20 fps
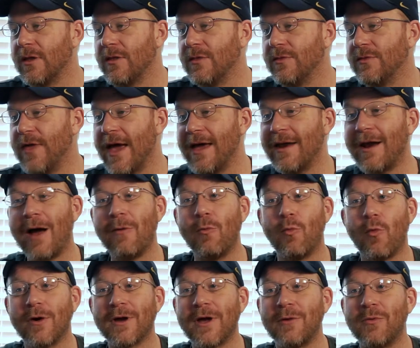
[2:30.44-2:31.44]
Then
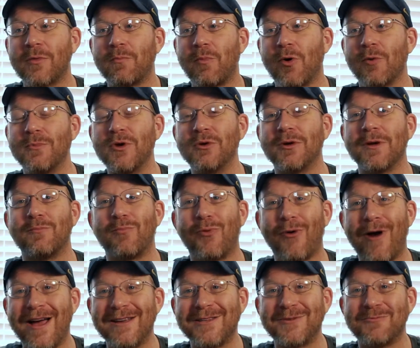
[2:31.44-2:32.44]
working with Permuted
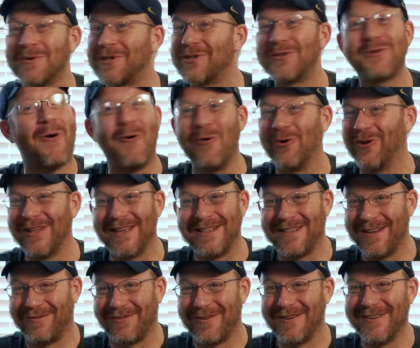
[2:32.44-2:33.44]
Press was totally
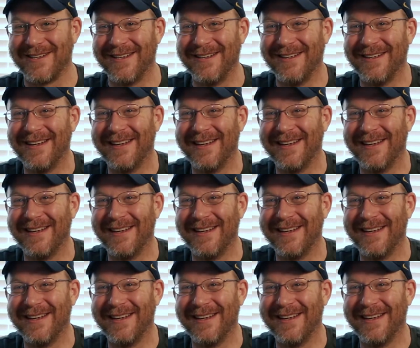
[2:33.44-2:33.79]
different.